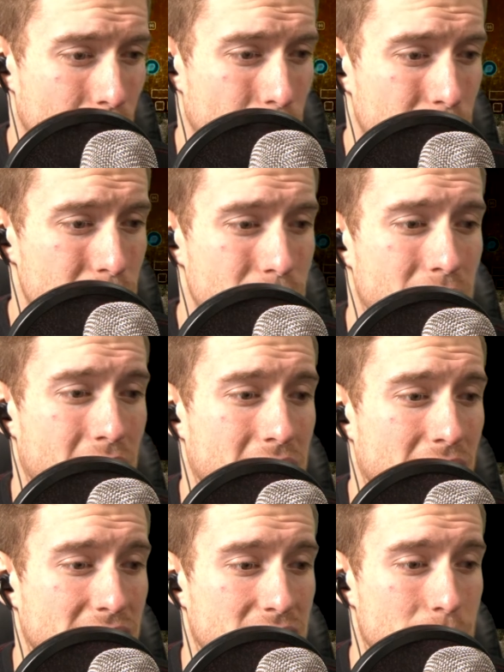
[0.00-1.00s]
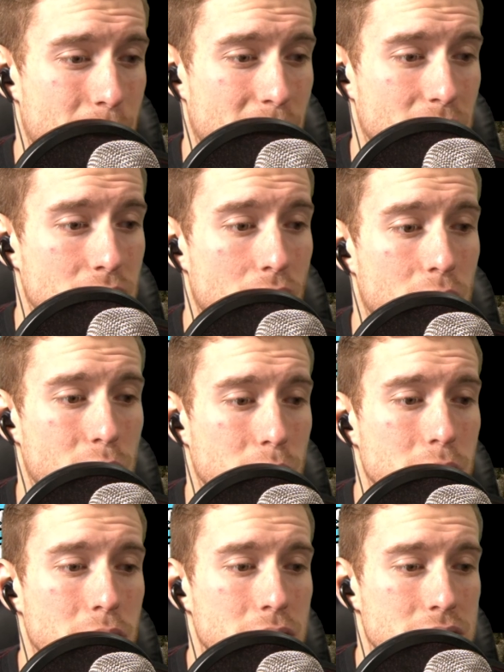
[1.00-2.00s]
reuniting the parallel
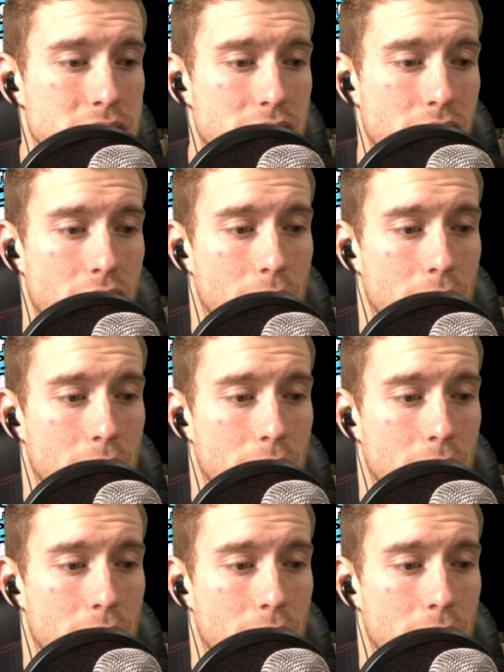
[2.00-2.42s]
worlds